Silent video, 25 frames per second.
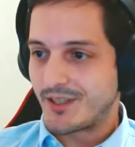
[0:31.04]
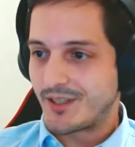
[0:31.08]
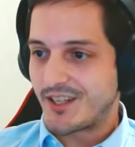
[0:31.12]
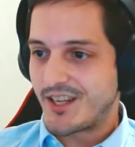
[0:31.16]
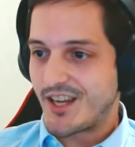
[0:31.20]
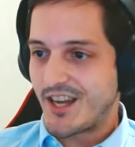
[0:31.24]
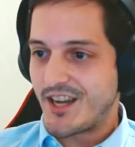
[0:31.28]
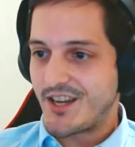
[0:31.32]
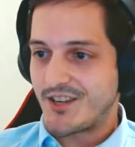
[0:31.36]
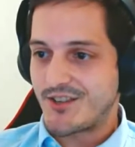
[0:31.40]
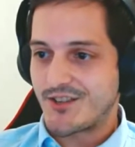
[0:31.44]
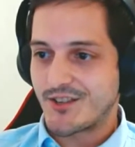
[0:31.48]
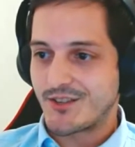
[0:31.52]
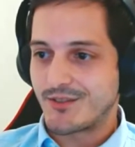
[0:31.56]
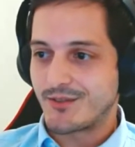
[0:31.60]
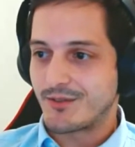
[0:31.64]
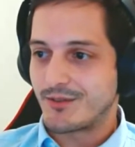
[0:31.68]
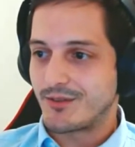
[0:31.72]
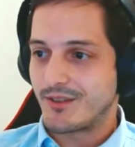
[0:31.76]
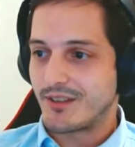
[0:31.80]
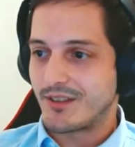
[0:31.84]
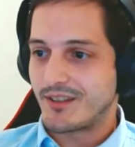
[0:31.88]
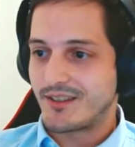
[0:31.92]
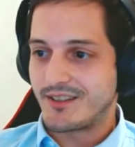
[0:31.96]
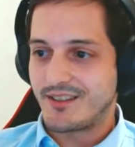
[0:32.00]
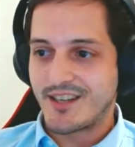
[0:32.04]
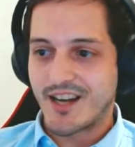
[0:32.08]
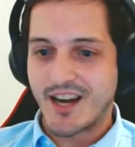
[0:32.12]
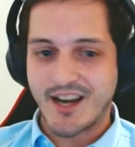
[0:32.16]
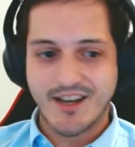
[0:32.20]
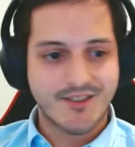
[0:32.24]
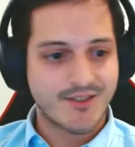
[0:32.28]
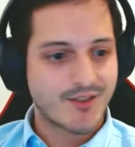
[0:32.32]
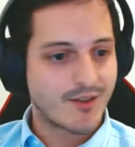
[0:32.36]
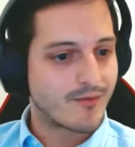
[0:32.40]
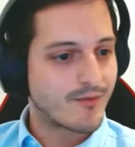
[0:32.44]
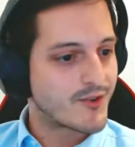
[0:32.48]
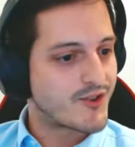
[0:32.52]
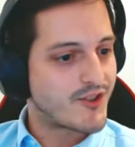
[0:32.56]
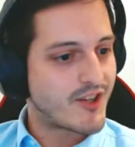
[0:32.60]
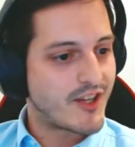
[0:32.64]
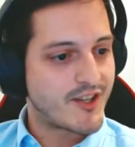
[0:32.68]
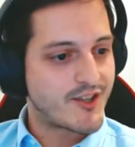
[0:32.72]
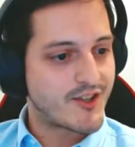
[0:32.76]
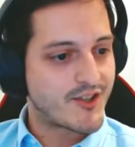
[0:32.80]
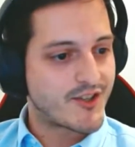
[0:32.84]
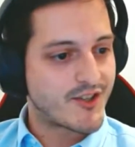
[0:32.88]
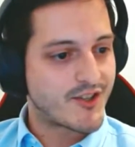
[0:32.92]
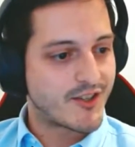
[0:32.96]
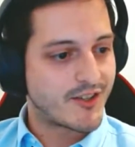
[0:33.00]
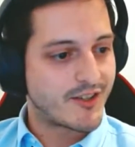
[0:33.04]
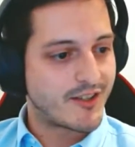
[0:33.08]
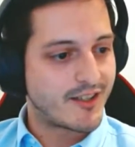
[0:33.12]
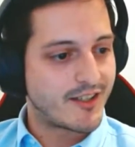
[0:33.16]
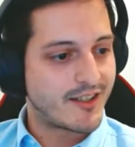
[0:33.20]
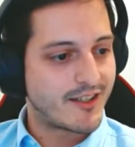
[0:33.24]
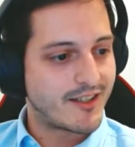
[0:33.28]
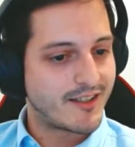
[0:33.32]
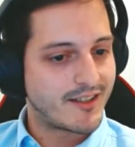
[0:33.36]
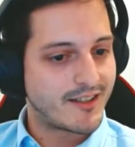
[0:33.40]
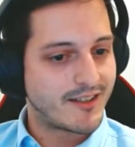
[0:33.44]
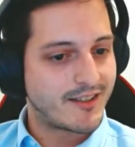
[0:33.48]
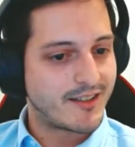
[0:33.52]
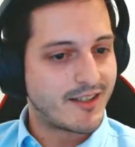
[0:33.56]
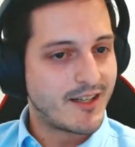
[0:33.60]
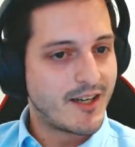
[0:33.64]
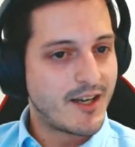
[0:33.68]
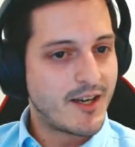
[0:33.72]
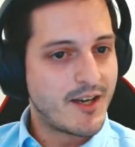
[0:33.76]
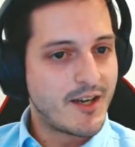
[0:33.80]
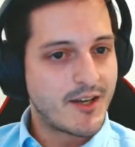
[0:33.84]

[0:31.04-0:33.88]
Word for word: engaging in a nice conversation and